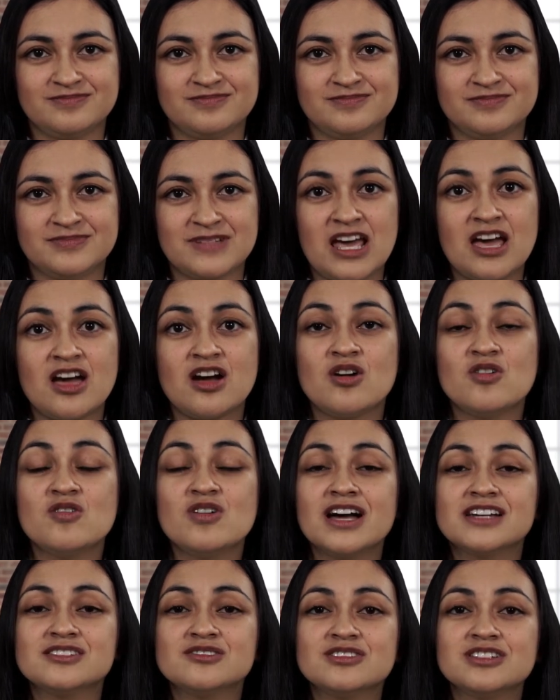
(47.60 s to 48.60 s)
A
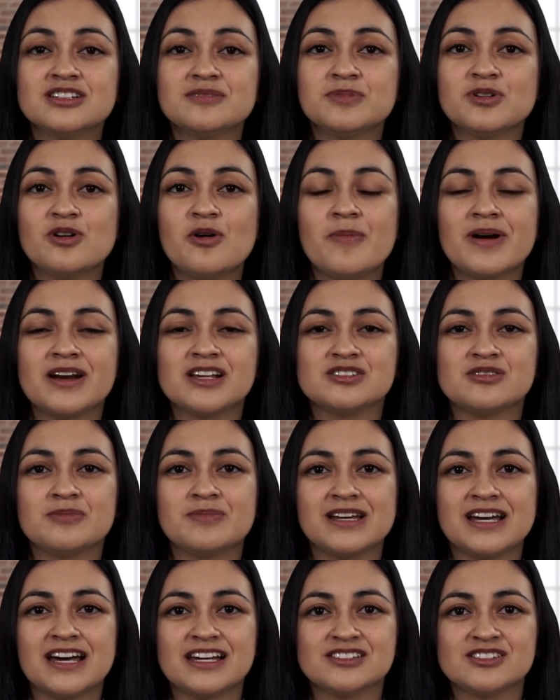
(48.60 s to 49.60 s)
typical scenario for
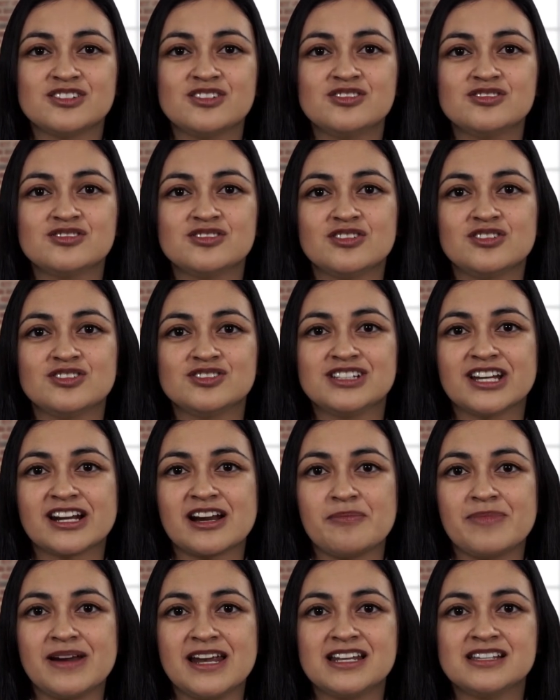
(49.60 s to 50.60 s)
this application
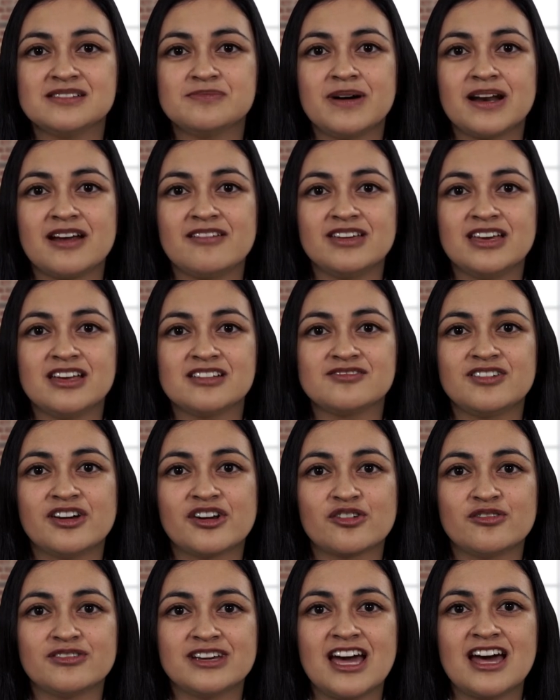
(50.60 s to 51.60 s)
is
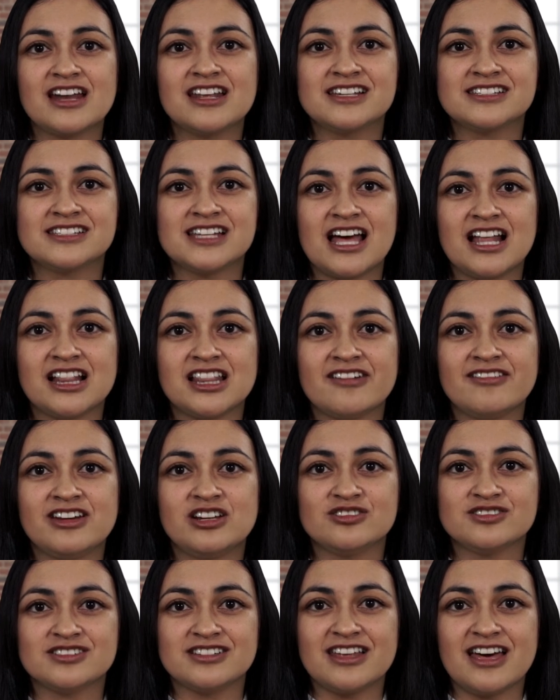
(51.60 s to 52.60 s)
embankments for
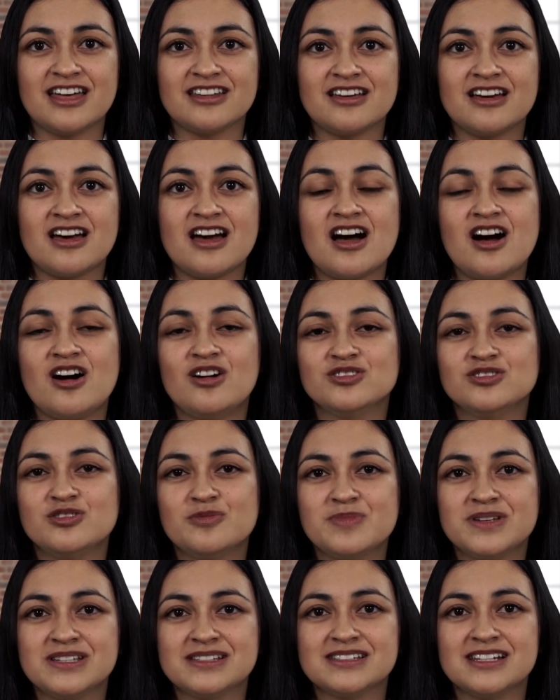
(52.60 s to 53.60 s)
high-speed railway lines,
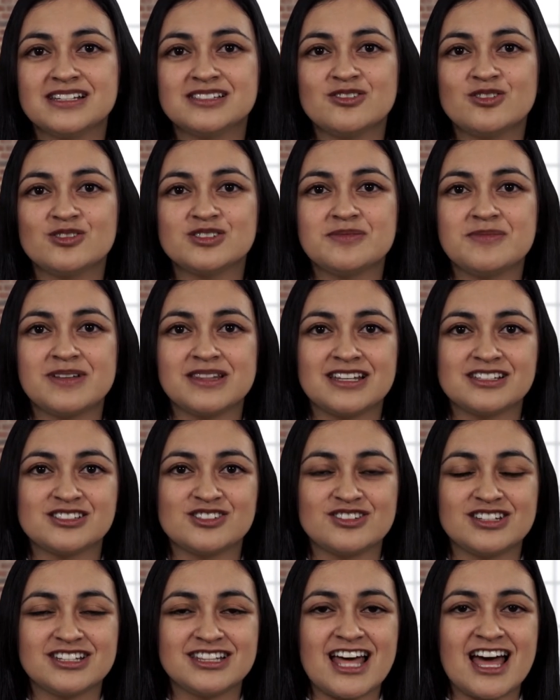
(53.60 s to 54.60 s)
motorways or
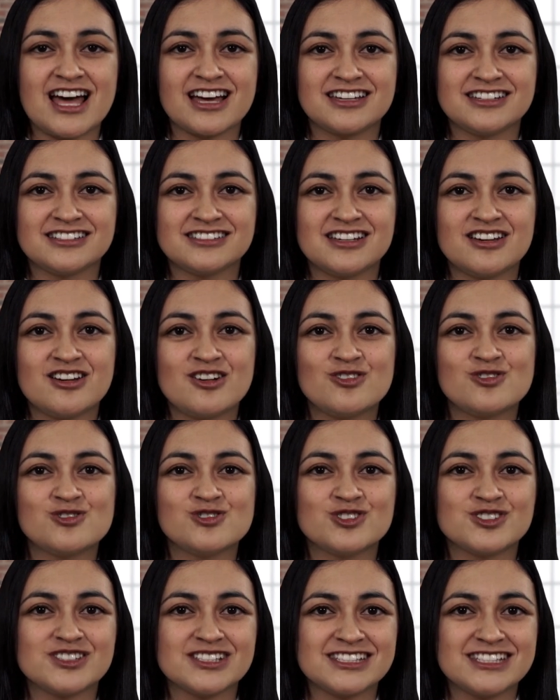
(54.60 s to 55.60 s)
storage tank
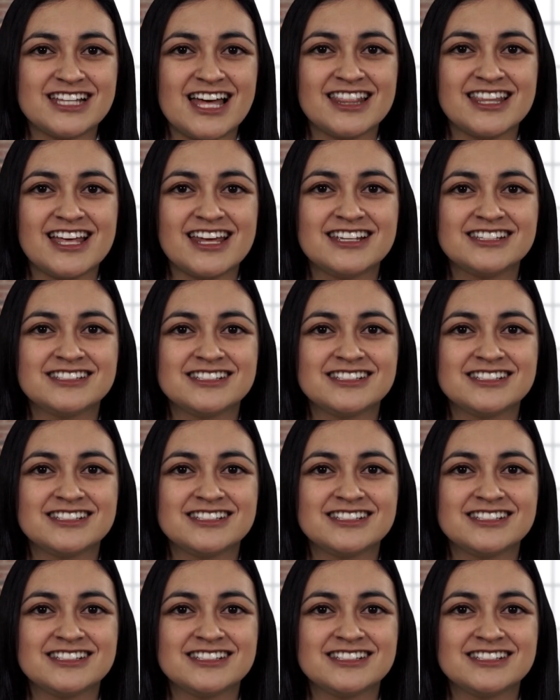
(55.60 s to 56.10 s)
foundations,